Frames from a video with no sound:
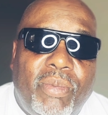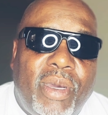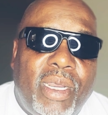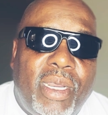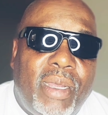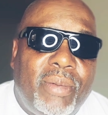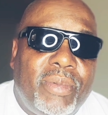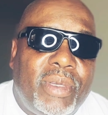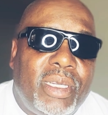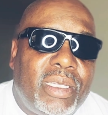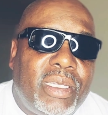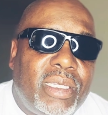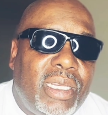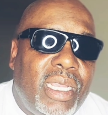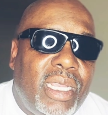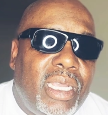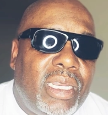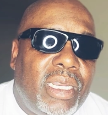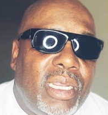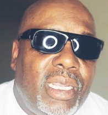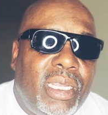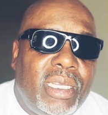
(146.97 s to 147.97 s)
But I'm just
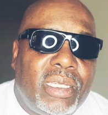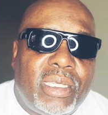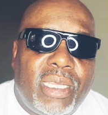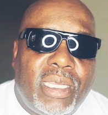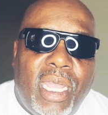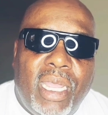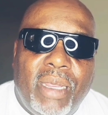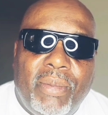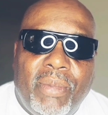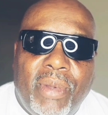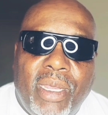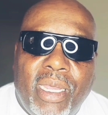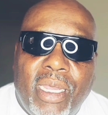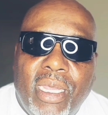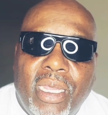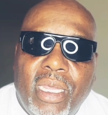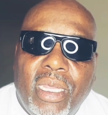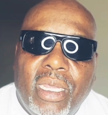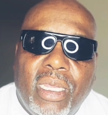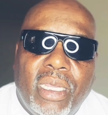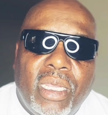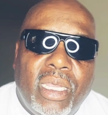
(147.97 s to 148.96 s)
saying, the insight, man,
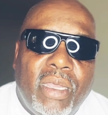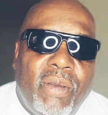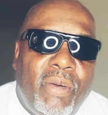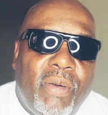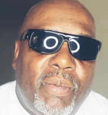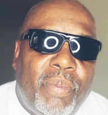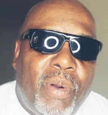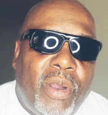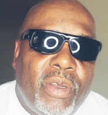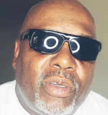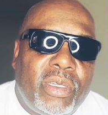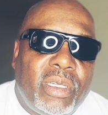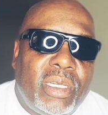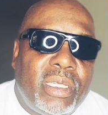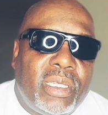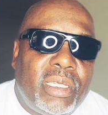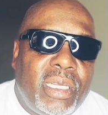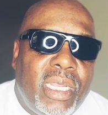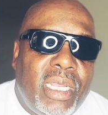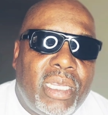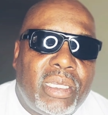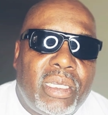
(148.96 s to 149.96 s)
give a person a
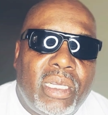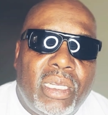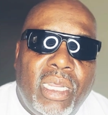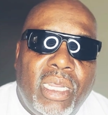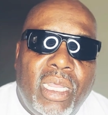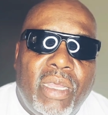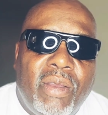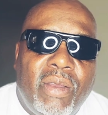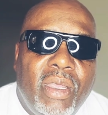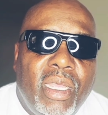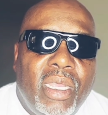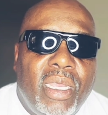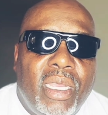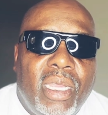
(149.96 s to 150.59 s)
chance to live.